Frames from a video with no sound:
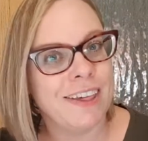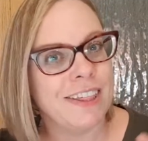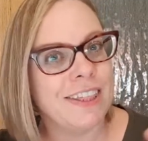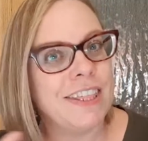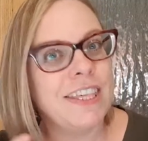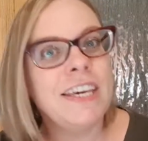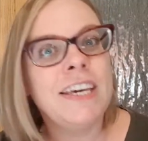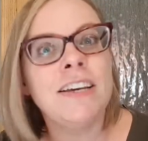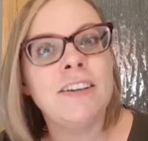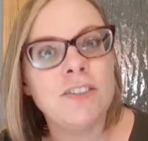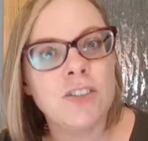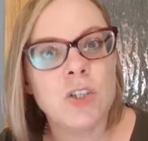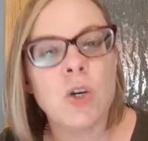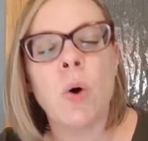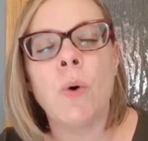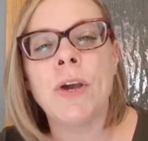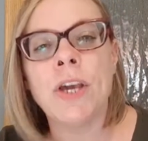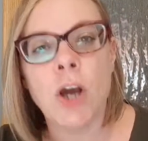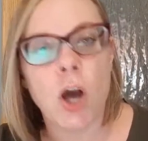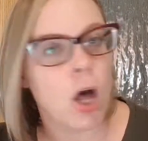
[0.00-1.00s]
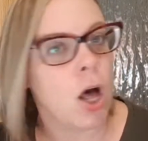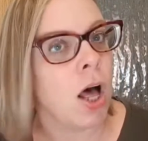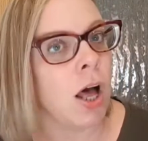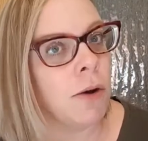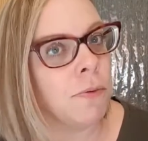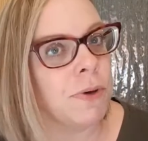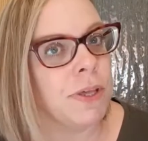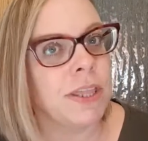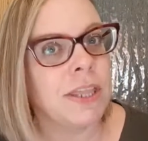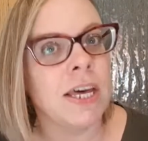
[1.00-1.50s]
things going on
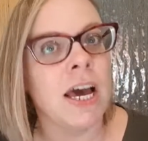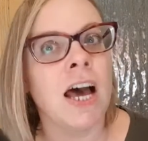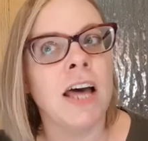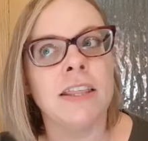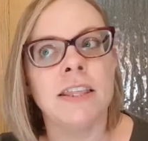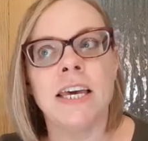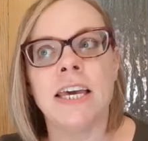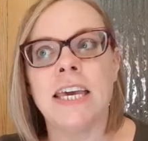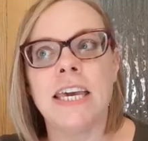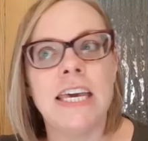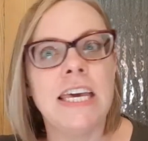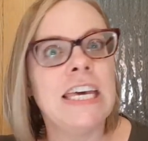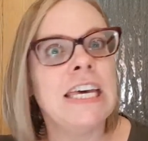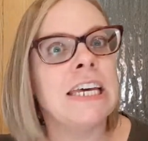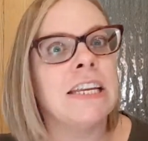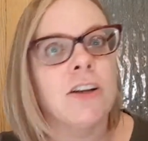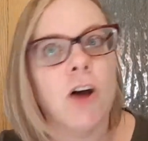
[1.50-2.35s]
with that hit